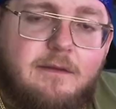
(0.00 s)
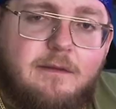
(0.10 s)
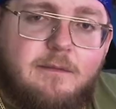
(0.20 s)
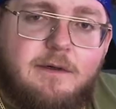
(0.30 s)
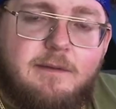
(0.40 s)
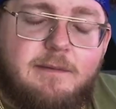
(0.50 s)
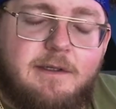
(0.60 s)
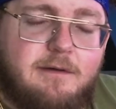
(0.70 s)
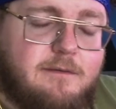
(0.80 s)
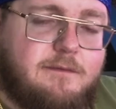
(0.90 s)
The word
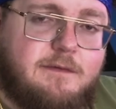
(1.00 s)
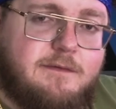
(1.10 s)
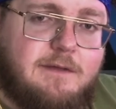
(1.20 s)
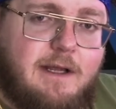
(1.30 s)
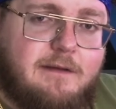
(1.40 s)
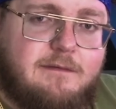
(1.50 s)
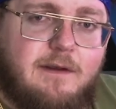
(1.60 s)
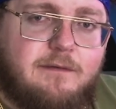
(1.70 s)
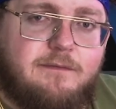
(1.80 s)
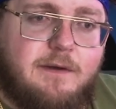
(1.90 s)
obliterative does not
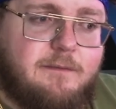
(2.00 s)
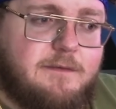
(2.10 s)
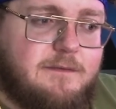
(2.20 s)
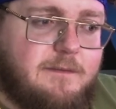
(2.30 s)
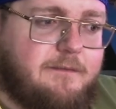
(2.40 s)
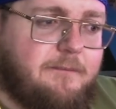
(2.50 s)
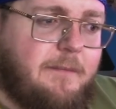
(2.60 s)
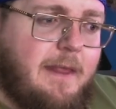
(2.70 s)
sound fun whatsoever.